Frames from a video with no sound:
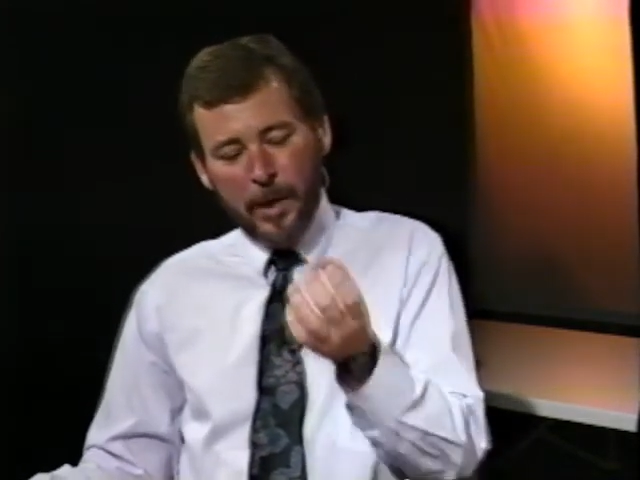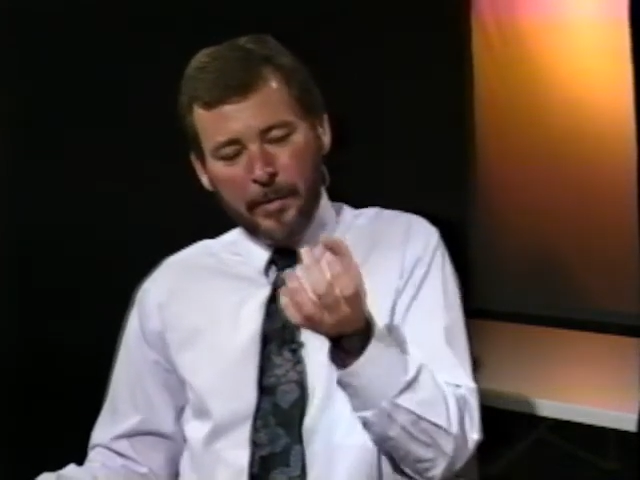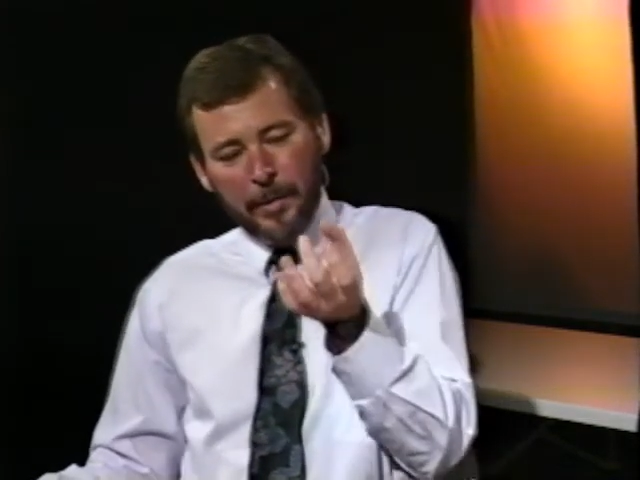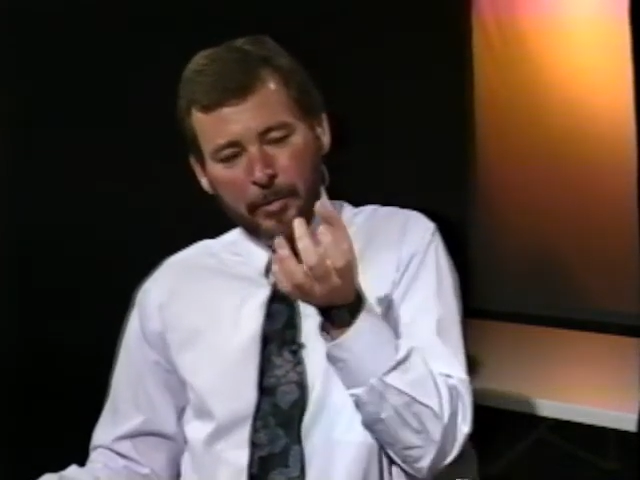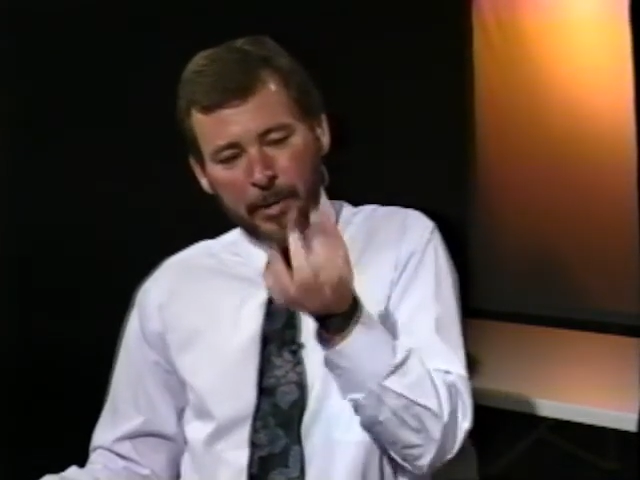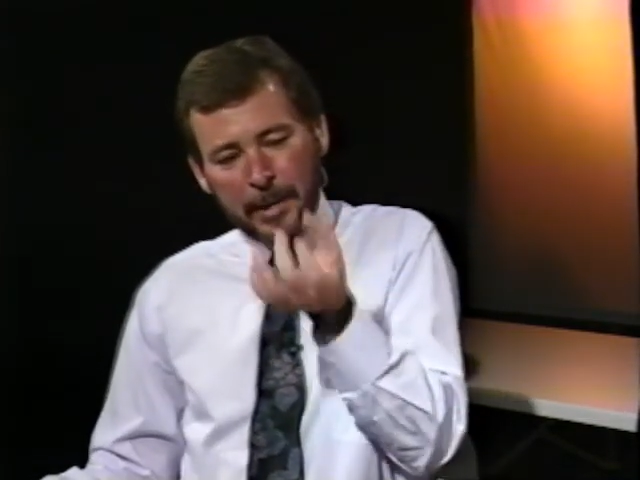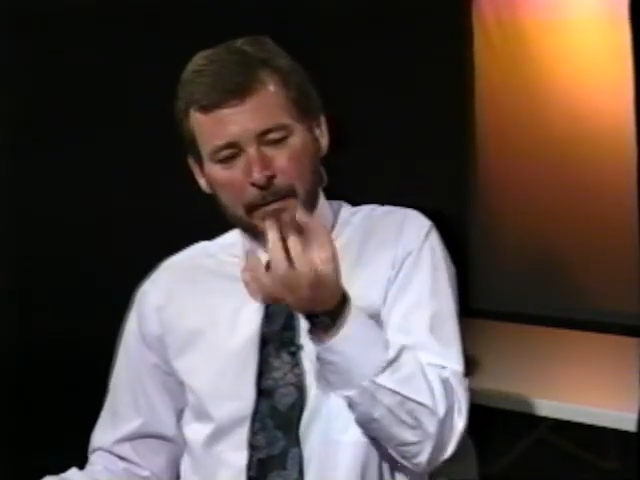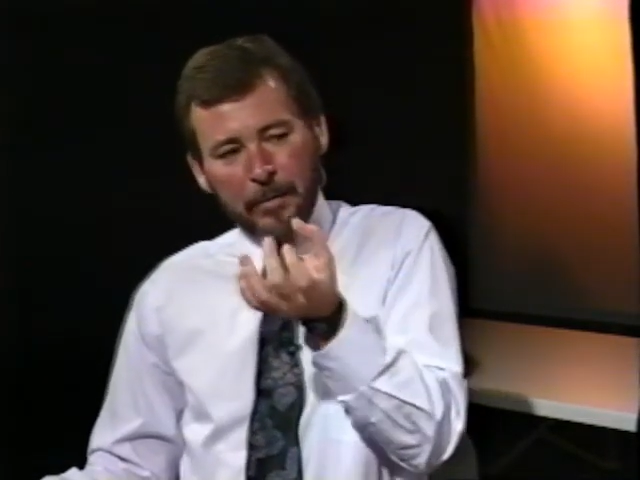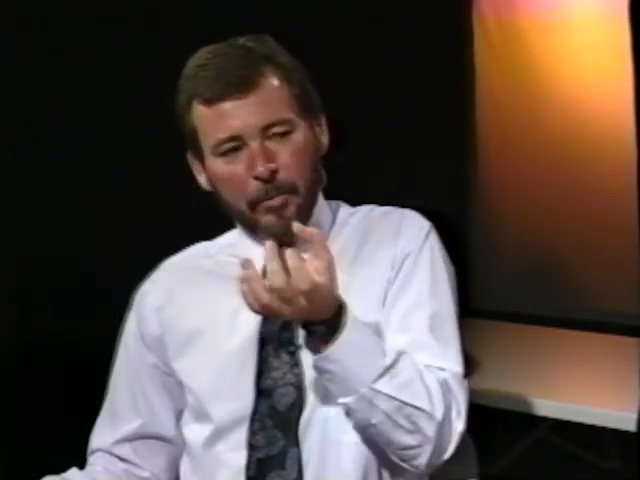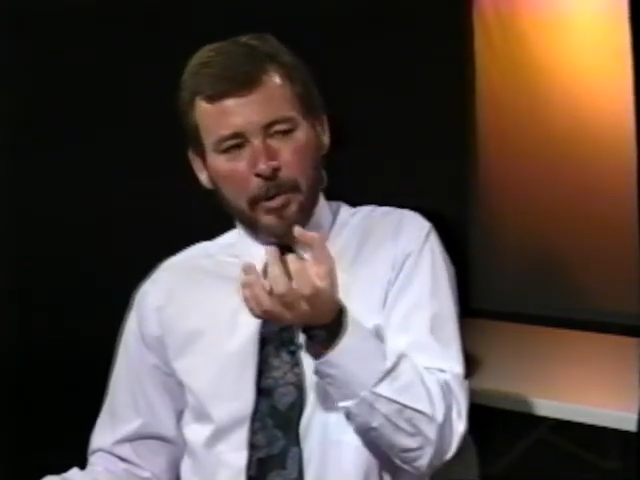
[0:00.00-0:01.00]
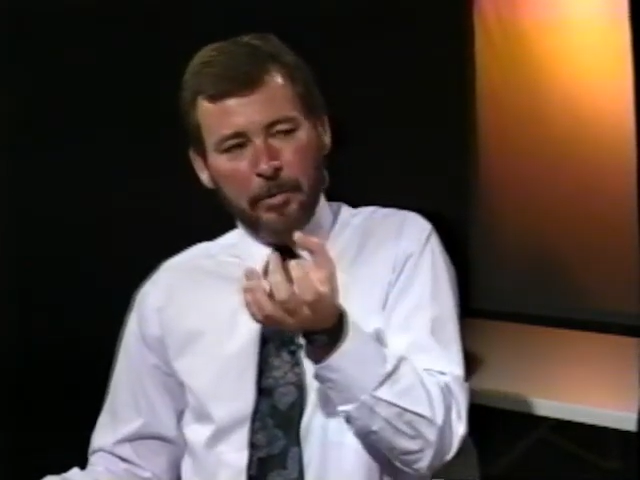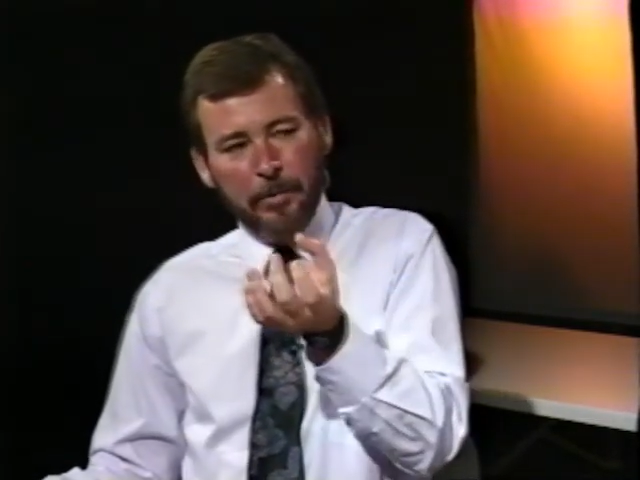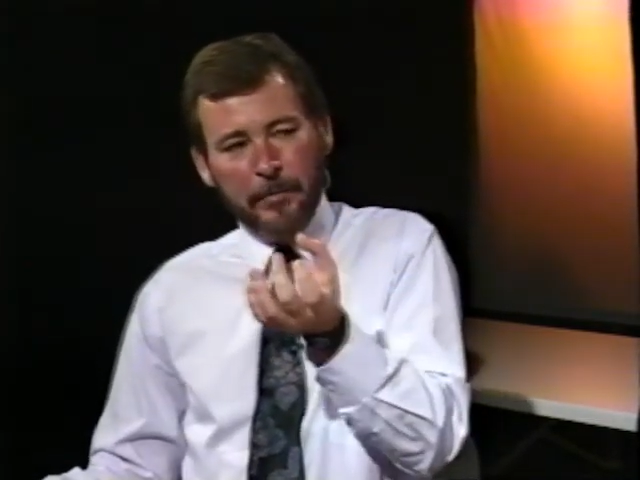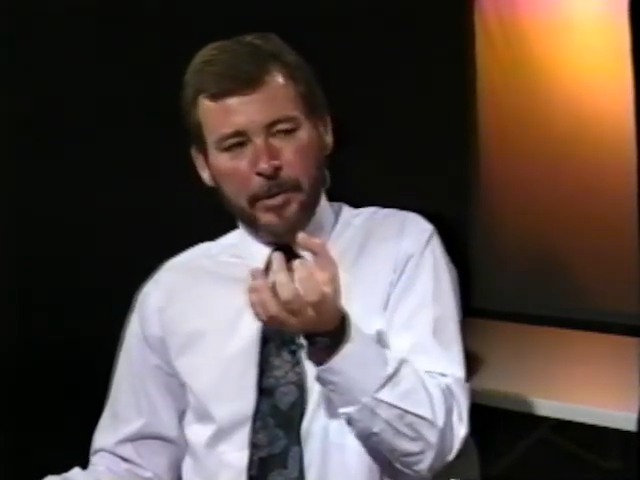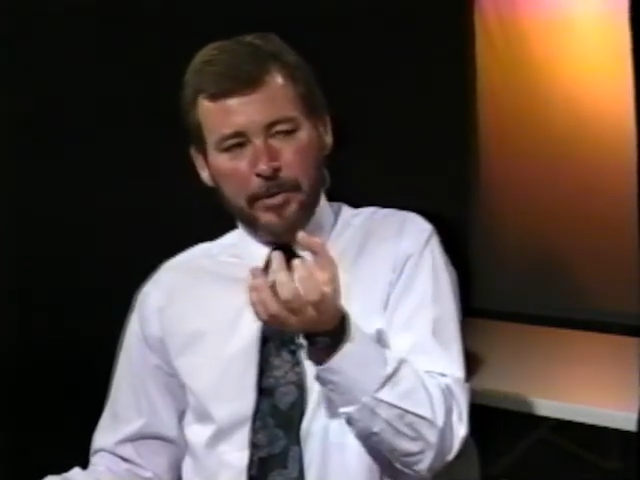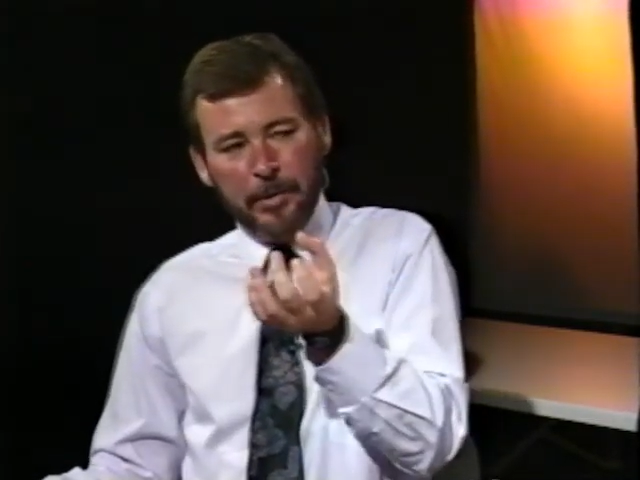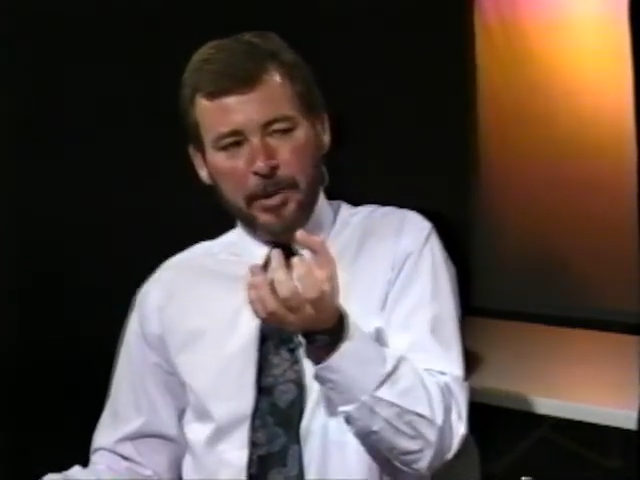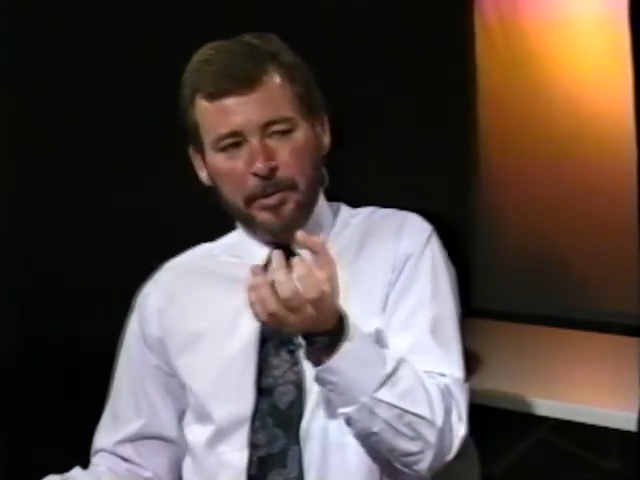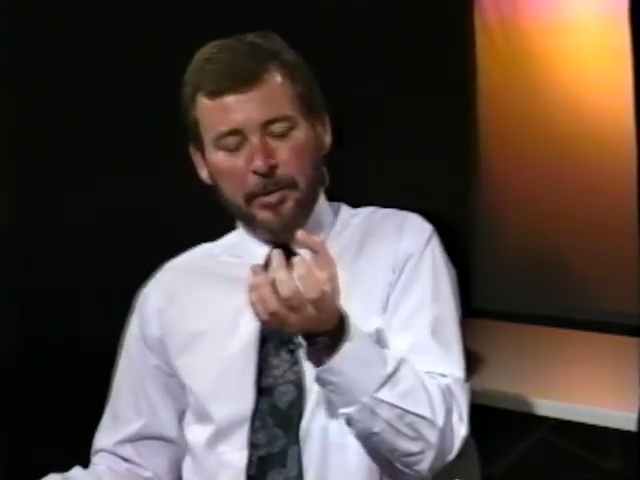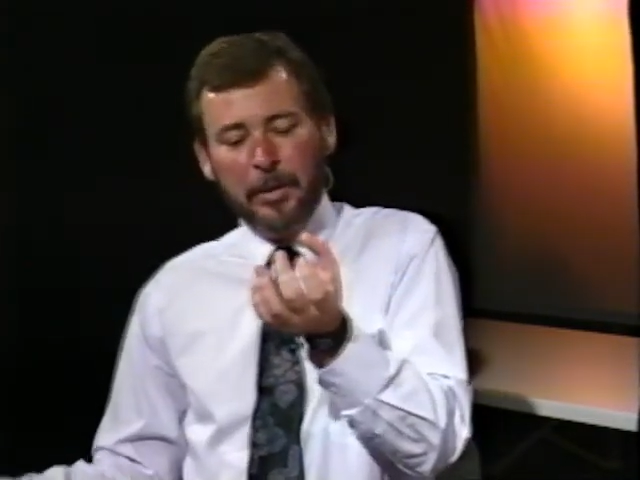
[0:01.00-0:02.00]
while they were in the window of
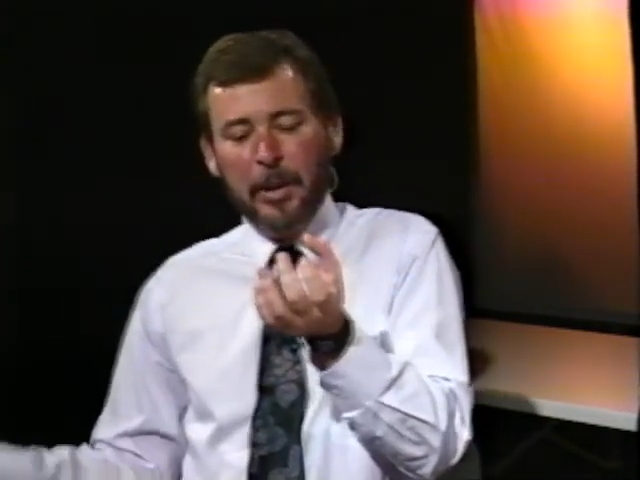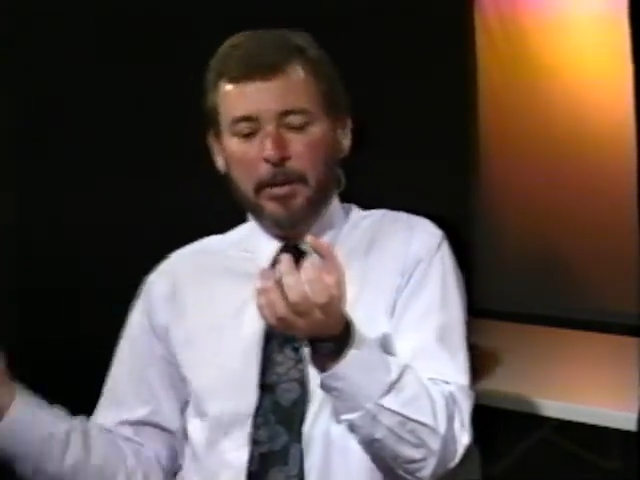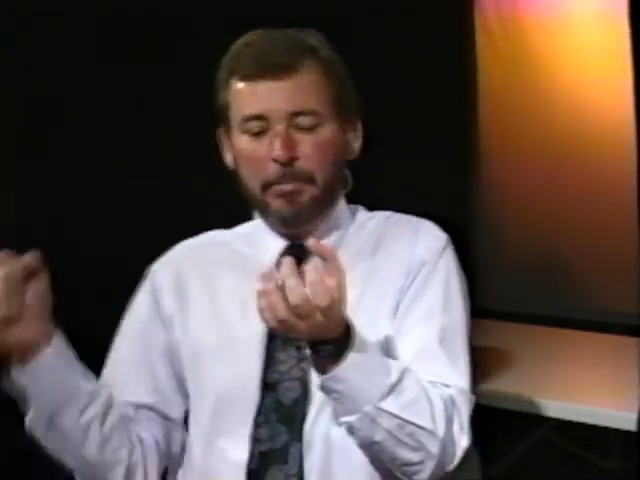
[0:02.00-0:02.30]
frustration,